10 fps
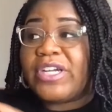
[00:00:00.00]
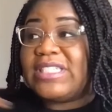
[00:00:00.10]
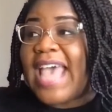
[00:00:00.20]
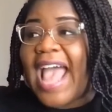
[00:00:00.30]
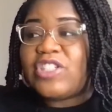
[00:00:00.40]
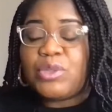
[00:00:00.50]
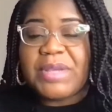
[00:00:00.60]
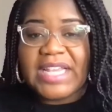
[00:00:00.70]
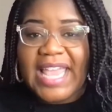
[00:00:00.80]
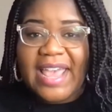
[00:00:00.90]

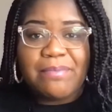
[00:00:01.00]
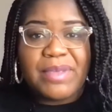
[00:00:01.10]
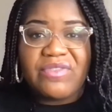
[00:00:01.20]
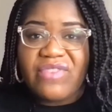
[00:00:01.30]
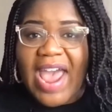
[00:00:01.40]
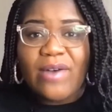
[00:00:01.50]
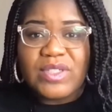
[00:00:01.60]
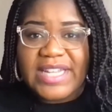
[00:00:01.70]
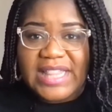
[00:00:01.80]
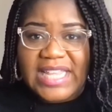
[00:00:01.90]
attachment can't be
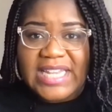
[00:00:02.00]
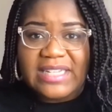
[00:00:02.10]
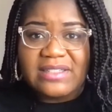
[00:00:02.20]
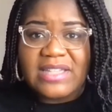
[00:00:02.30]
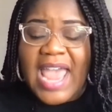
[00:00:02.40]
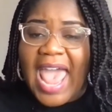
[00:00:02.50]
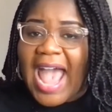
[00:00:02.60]
found in things